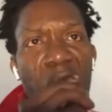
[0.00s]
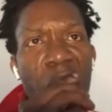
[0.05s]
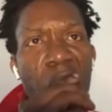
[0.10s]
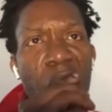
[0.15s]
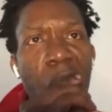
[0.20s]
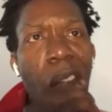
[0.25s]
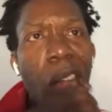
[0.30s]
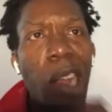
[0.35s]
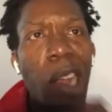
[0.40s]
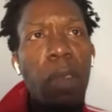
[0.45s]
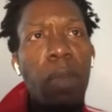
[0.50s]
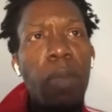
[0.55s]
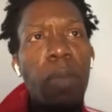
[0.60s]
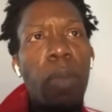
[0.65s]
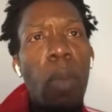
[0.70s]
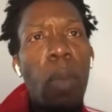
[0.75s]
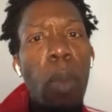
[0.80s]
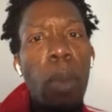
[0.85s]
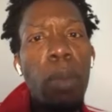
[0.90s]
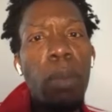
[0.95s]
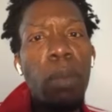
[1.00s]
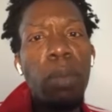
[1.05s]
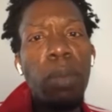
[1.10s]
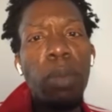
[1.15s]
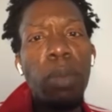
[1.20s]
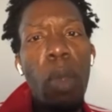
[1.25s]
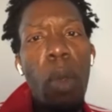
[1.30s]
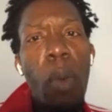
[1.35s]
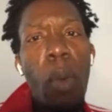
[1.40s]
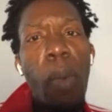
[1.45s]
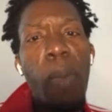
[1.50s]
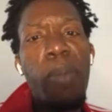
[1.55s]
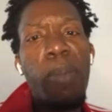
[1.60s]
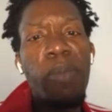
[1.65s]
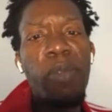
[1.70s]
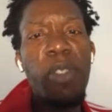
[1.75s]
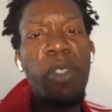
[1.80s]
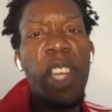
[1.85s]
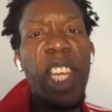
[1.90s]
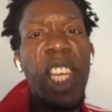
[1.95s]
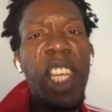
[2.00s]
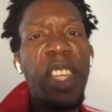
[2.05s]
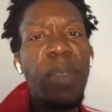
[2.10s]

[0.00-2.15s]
Because you're too small? That's what I